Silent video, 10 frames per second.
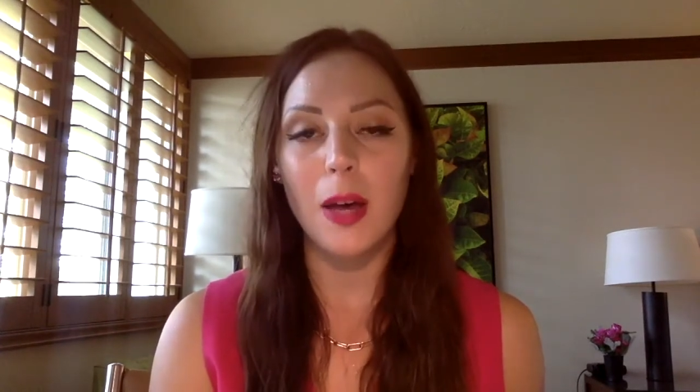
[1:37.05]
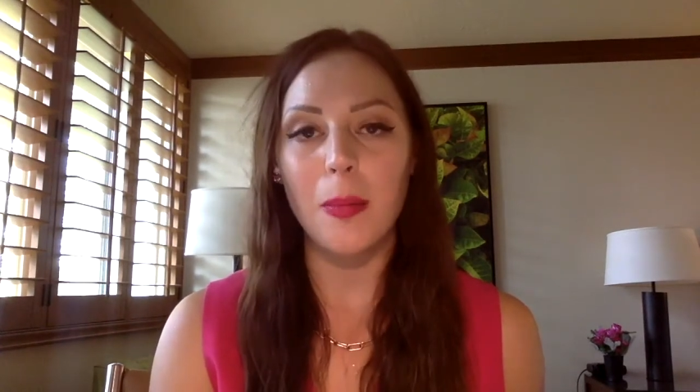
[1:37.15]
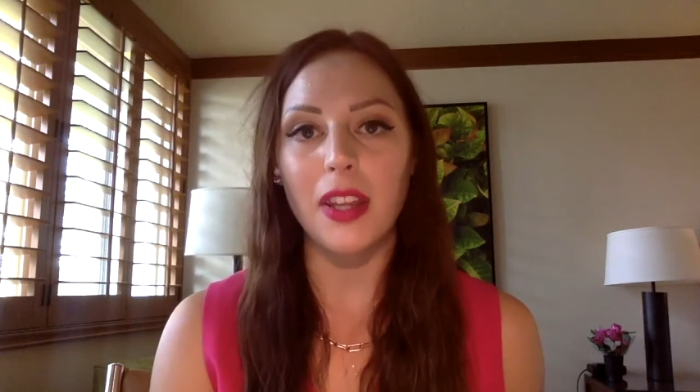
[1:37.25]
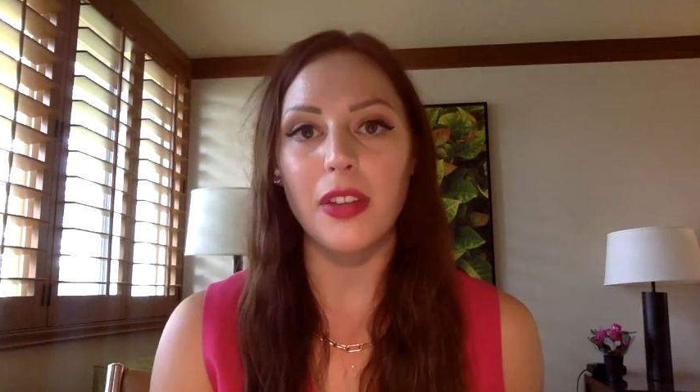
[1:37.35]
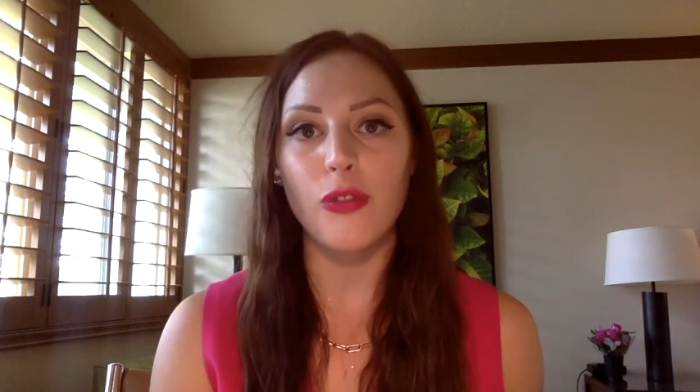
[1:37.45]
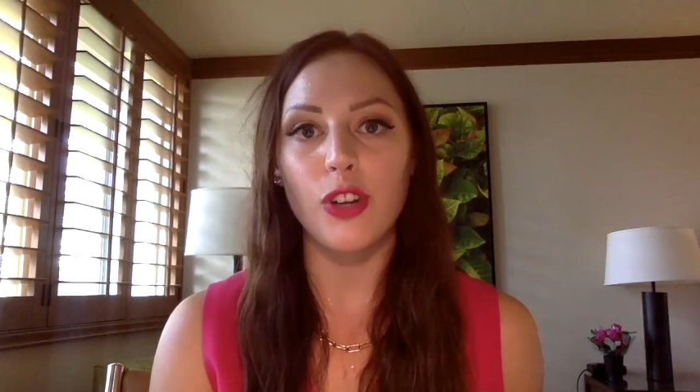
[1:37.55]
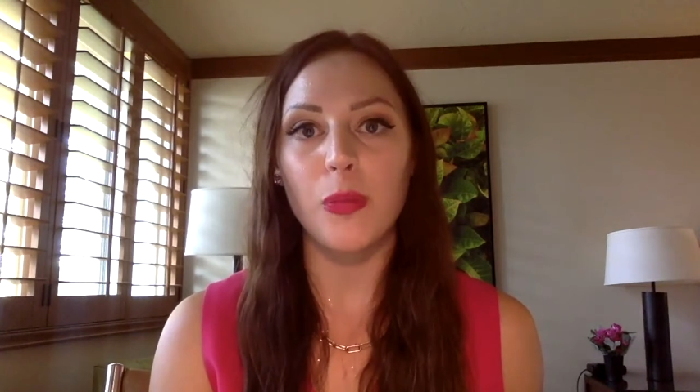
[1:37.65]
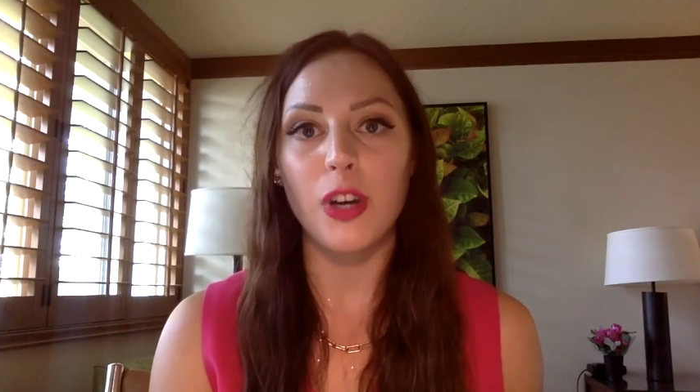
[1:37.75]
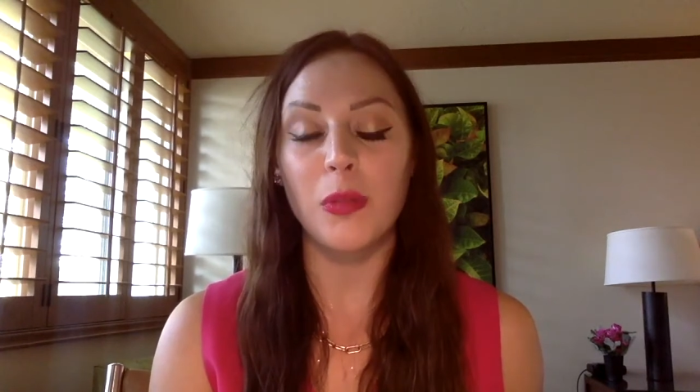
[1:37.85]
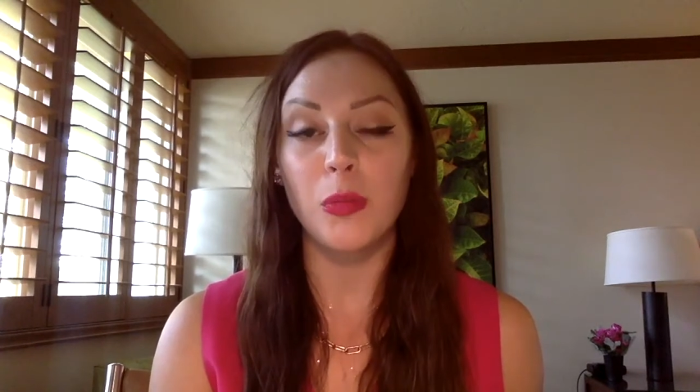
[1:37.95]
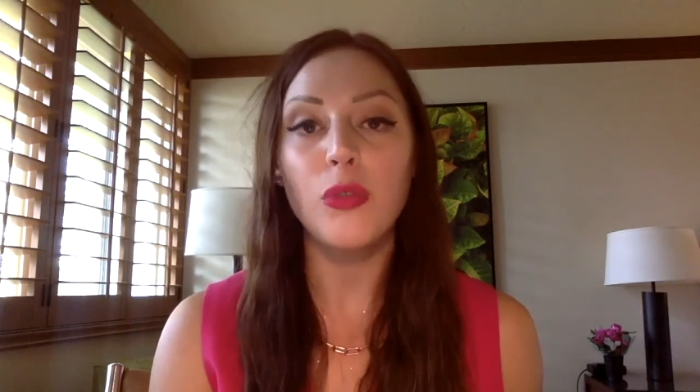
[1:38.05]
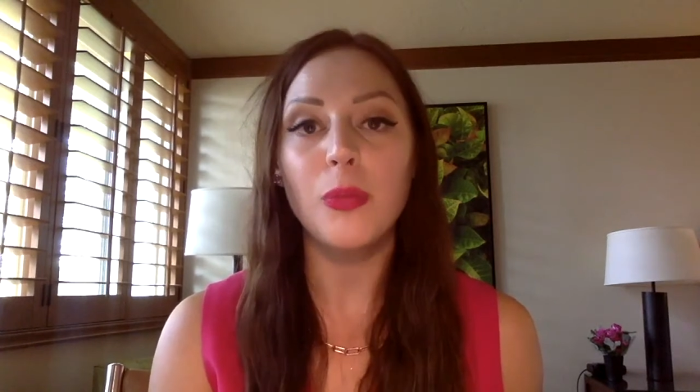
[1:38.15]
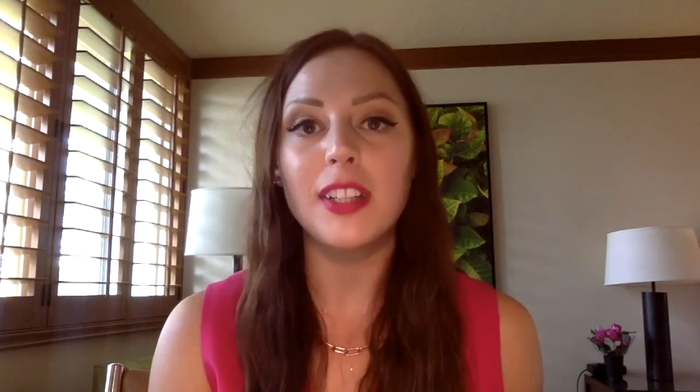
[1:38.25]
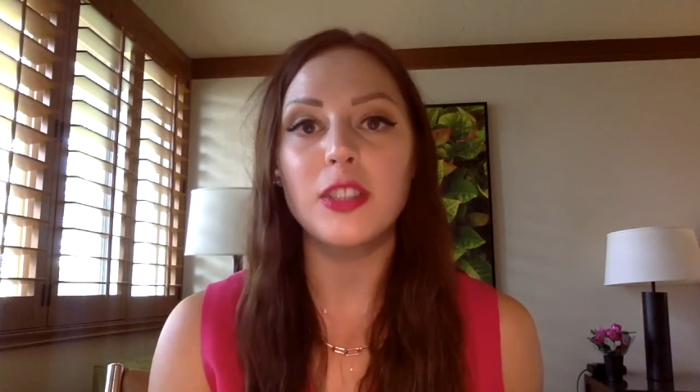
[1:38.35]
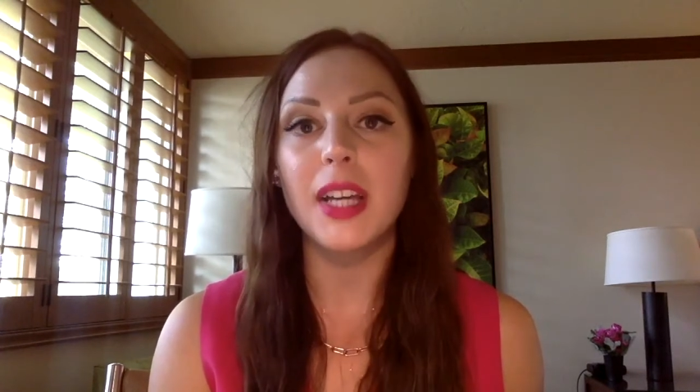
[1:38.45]
by the Free Britney
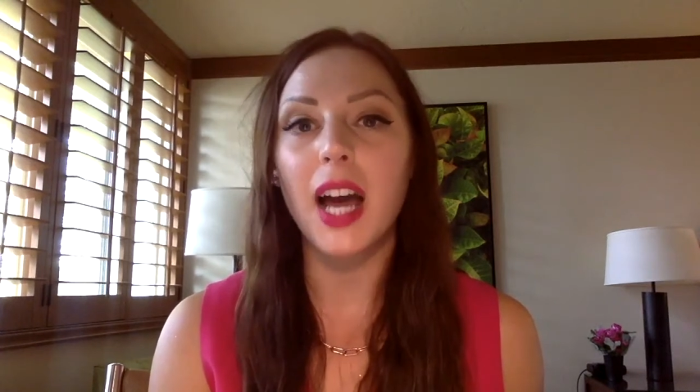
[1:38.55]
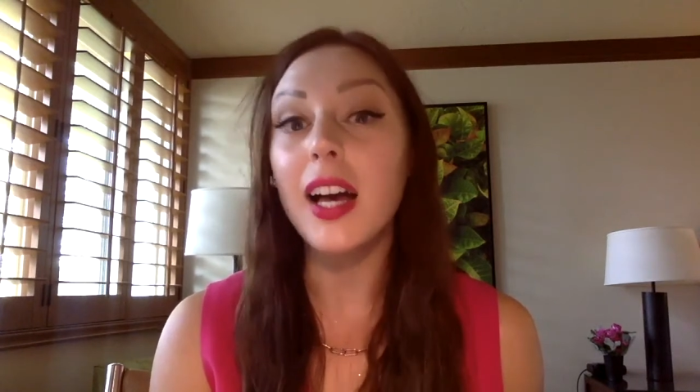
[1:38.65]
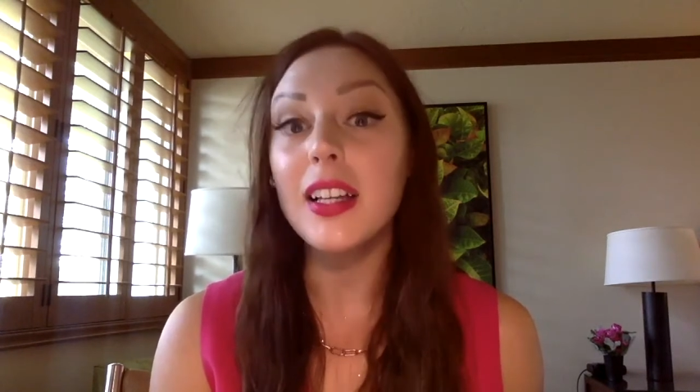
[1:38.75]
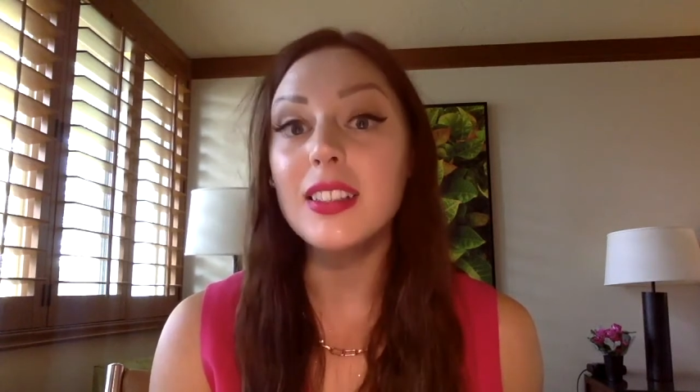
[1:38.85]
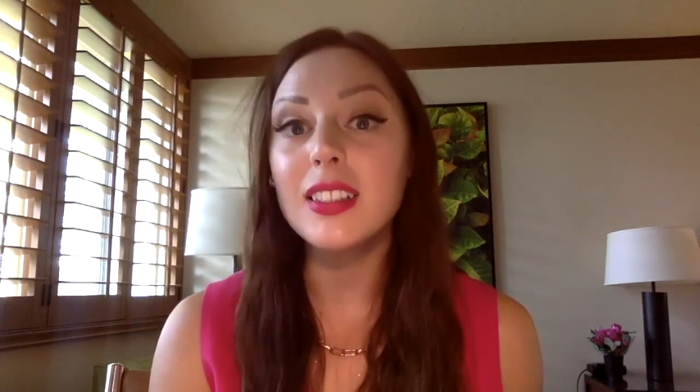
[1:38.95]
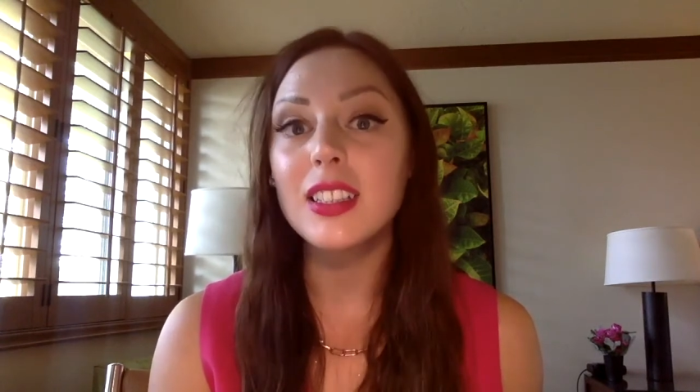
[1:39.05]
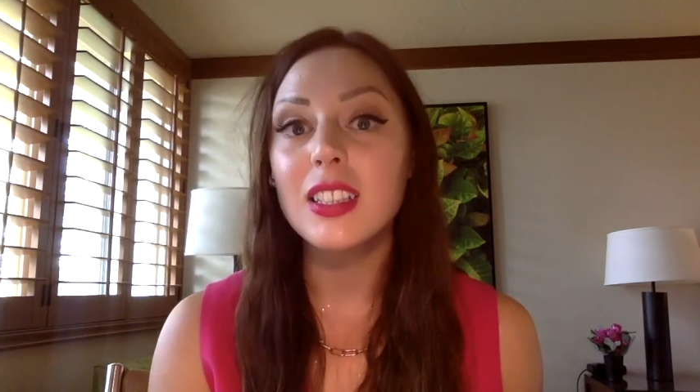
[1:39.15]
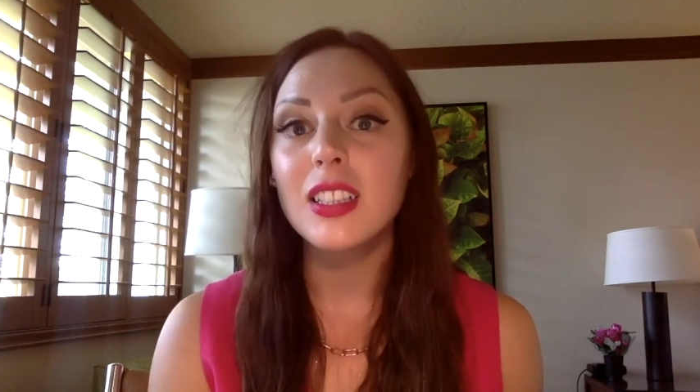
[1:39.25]
movement is because